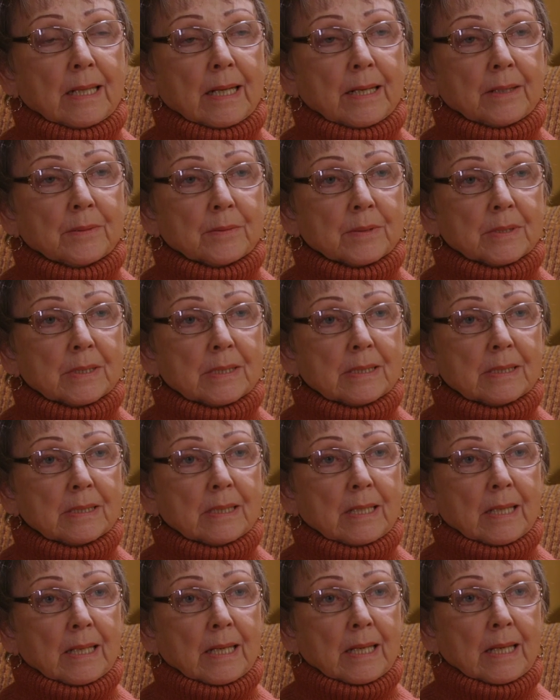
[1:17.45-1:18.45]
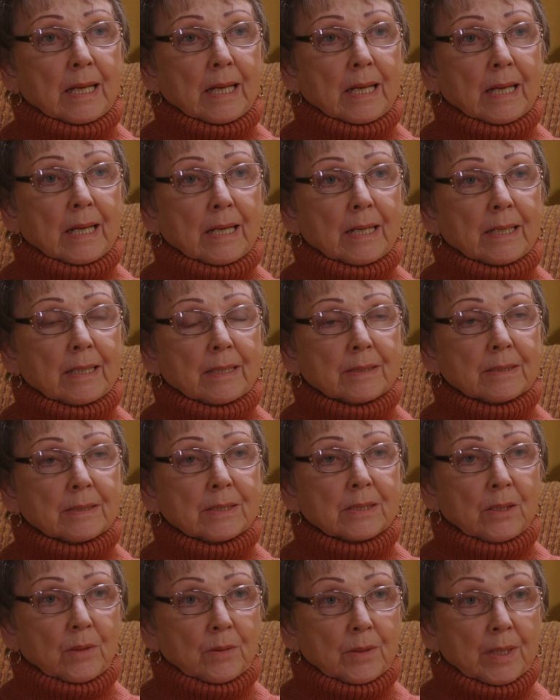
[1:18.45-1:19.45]
I was
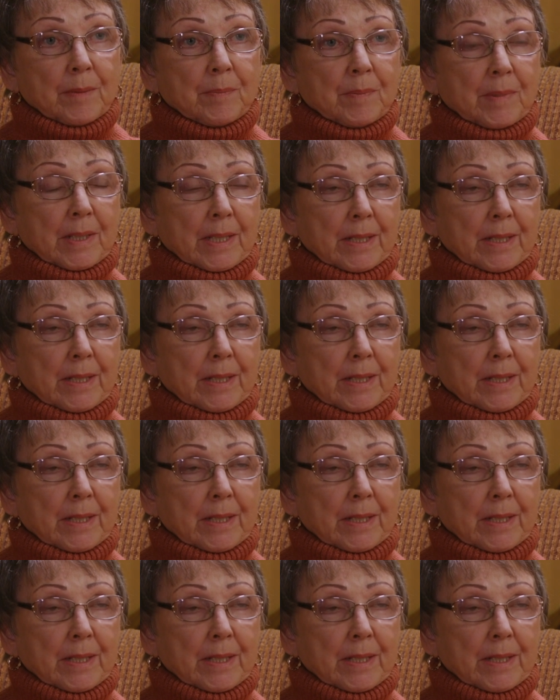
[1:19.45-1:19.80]
sewn up